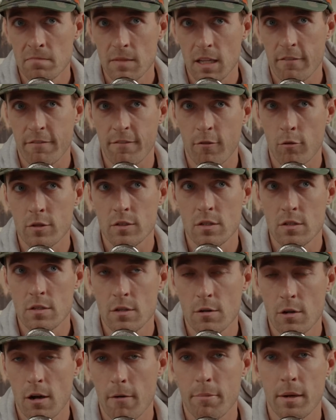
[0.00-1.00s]
it forces
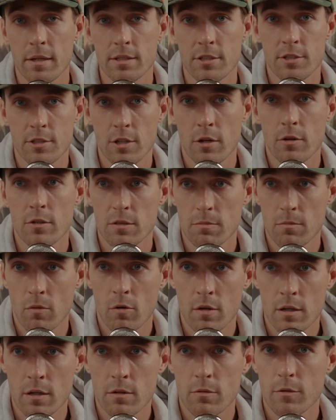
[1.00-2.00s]
you up on your toes more,